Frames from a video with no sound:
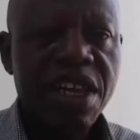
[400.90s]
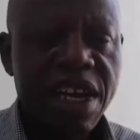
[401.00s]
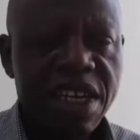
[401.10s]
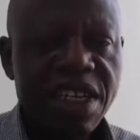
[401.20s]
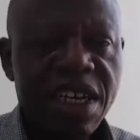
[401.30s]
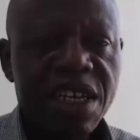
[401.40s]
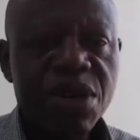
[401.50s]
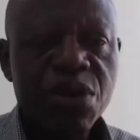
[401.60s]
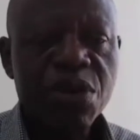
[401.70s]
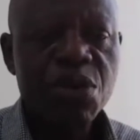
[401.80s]
Like I
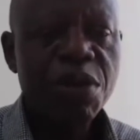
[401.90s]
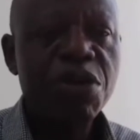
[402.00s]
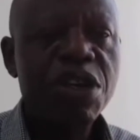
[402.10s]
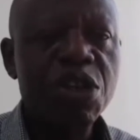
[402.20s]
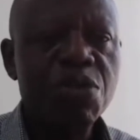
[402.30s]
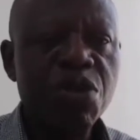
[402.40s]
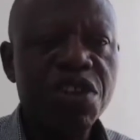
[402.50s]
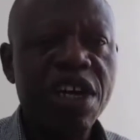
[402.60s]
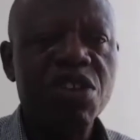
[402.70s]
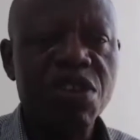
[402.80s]
said, when money is
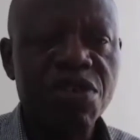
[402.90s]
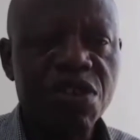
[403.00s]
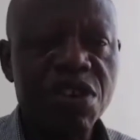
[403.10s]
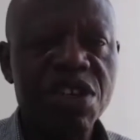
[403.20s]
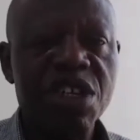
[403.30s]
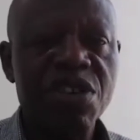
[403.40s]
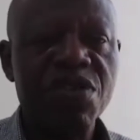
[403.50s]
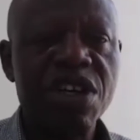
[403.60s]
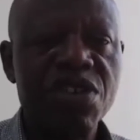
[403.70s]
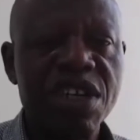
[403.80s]
moving out of the fund, it's
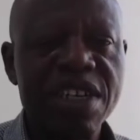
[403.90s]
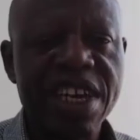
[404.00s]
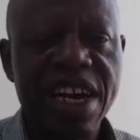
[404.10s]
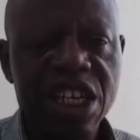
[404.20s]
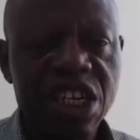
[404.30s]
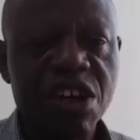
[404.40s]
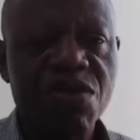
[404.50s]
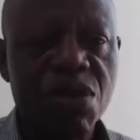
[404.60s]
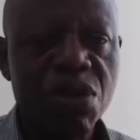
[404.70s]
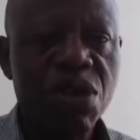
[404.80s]
referred to as cash
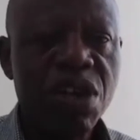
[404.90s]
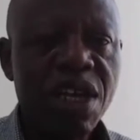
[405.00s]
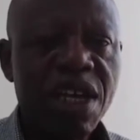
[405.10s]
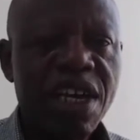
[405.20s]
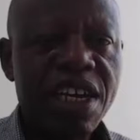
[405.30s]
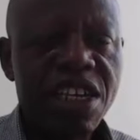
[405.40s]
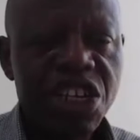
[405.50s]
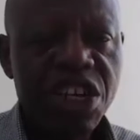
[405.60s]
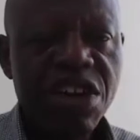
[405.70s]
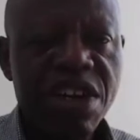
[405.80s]
outflow. The
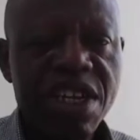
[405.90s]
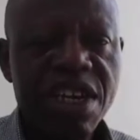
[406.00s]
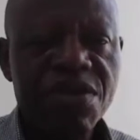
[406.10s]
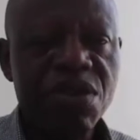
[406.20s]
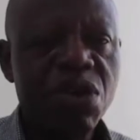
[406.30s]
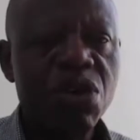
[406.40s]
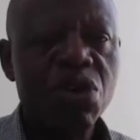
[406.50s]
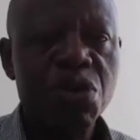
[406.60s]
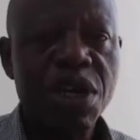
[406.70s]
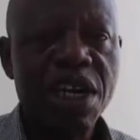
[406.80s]
initial outlay, therefore,
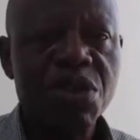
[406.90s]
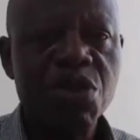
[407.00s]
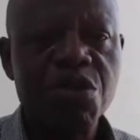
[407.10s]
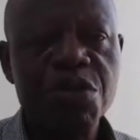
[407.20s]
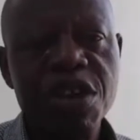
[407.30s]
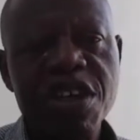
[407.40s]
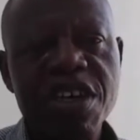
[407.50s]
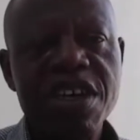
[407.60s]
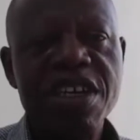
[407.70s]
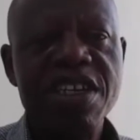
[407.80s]
you will agree with me,
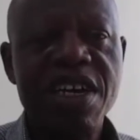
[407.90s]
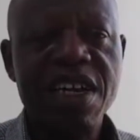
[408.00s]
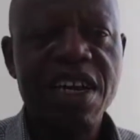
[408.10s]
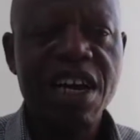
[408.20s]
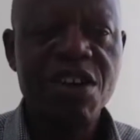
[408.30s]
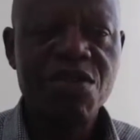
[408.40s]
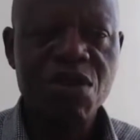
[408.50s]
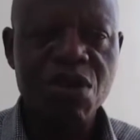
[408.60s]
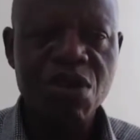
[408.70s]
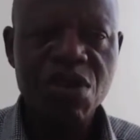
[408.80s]
is an
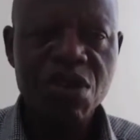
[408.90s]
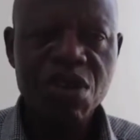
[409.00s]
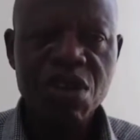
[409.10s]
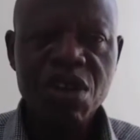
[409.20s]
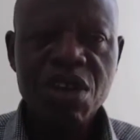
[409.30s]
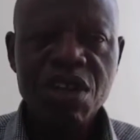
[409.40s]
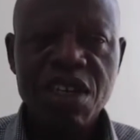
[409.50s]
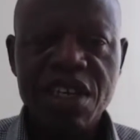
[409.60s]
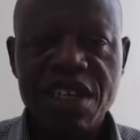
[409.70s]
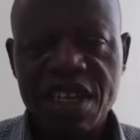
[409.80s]
outflow.
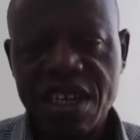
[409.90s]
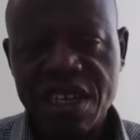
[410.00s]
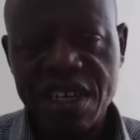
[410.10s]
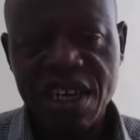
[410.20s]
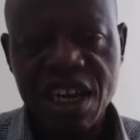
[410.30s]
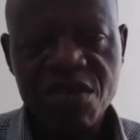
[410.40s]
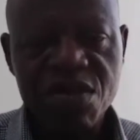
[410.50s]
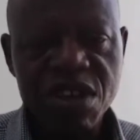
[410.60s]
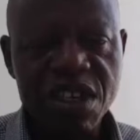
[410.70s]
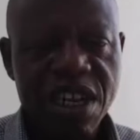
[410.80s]
Is an
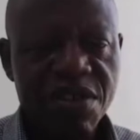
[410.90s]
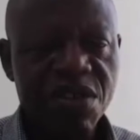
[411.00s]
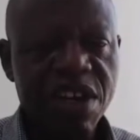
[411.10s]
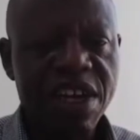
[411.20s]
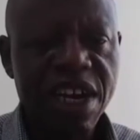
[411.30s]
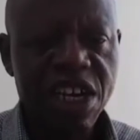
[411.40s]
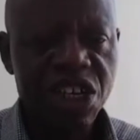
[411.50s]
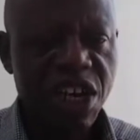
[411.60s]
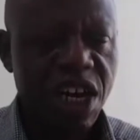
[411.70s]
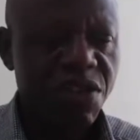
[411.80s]
outflow. It's therefore a
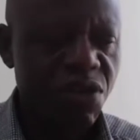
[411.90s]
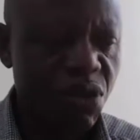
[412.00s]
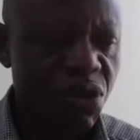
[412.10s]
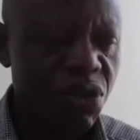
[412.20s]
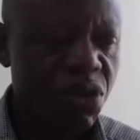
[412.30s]
cash outflow.